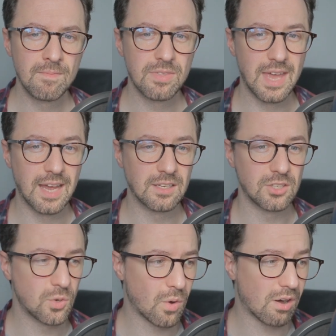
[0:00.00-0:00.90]
then
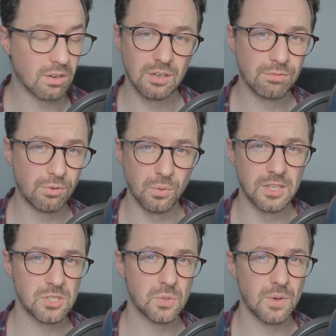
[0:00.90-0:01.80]
you are going to fall
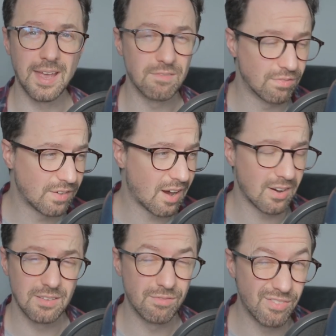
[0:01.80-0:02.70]
into a
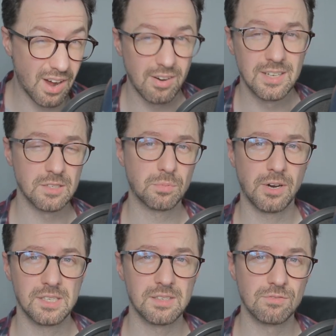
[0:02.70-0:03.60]
very, very
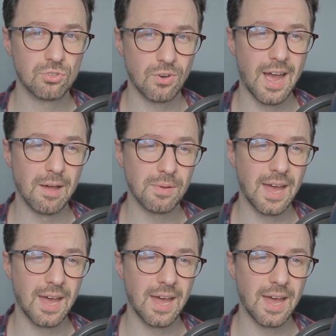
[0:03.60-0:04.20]
depressive trap.